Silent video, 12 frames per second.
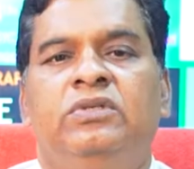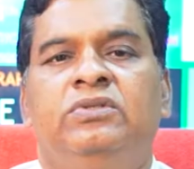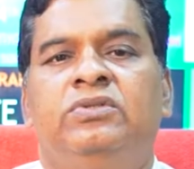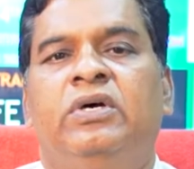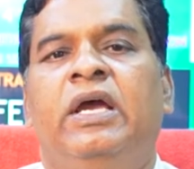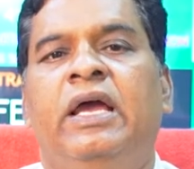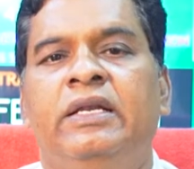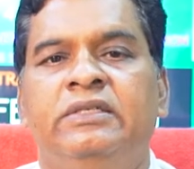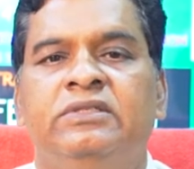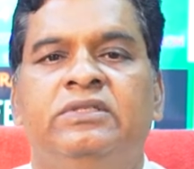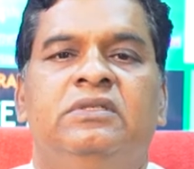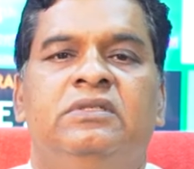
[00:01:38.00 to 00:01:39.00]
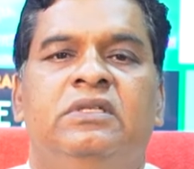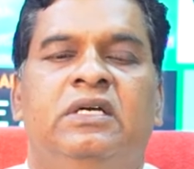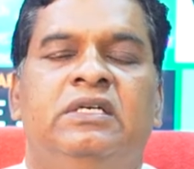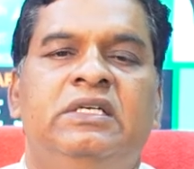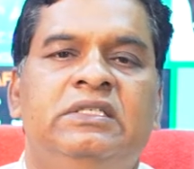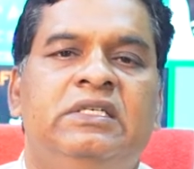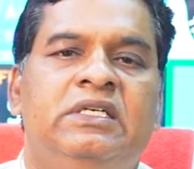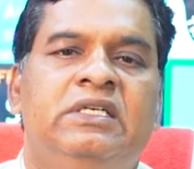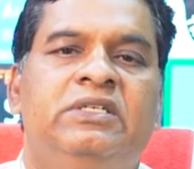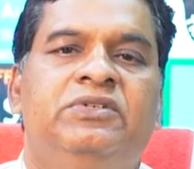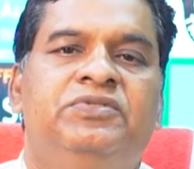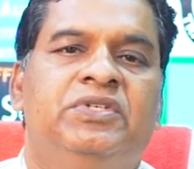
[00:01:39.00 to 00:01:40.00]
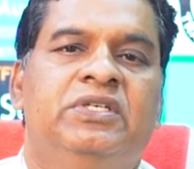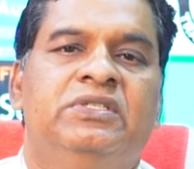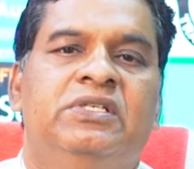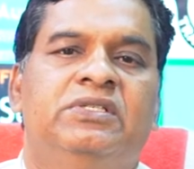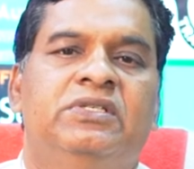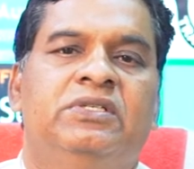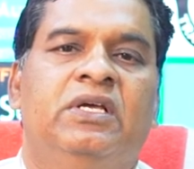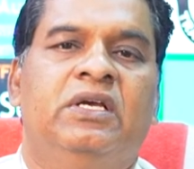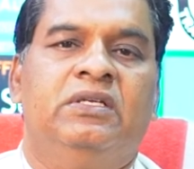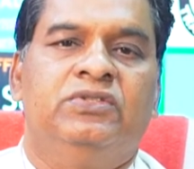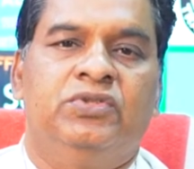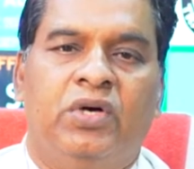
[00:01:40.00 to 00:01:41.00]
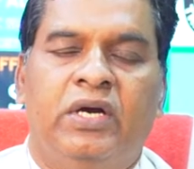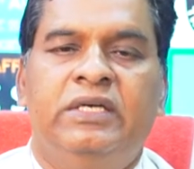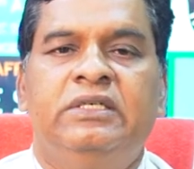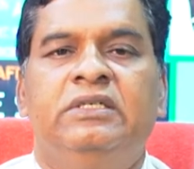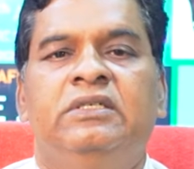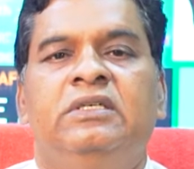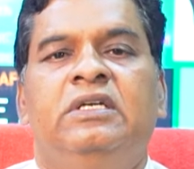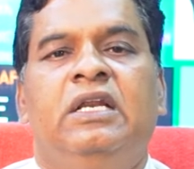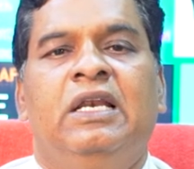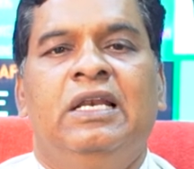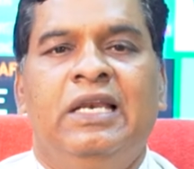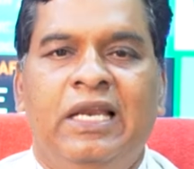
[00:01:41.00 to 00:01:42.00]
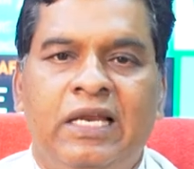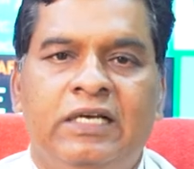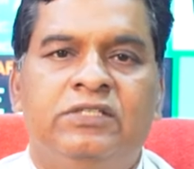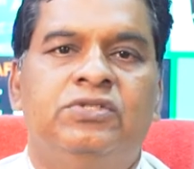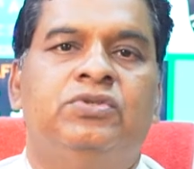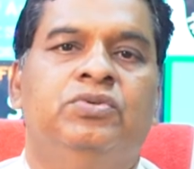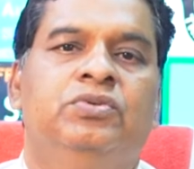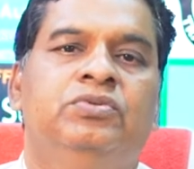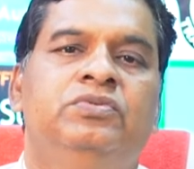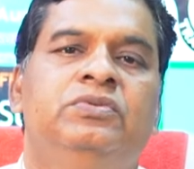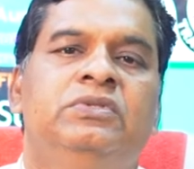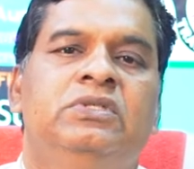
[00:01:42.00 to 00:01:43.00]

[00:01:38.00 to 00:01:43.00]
So, hence the degenerative changes in the joint leads to